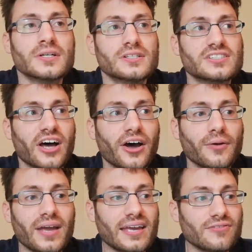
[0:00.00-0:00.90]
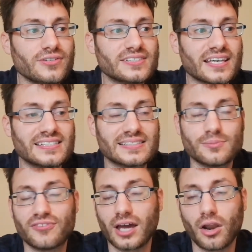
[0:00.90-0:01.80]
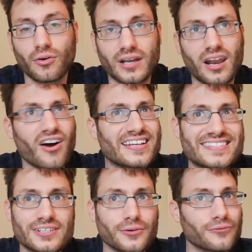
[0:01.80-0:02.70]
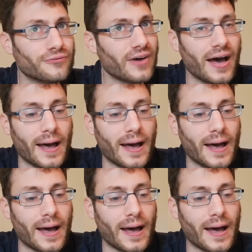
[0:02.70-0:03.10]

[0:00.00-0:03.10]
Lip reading: So if you say something along the lines of,